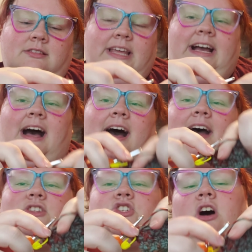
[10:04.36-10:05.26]
like a
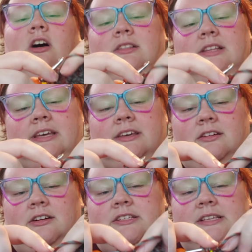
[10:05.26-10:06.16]
hot chocolate
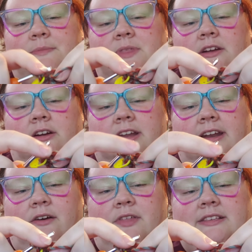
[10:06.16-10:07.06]
or something right
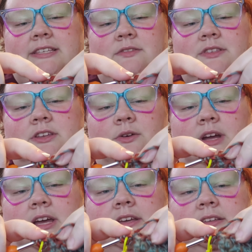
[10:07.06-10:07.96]
now. That sounds so
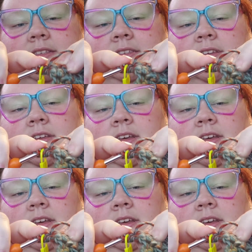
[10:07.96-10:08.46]
nice.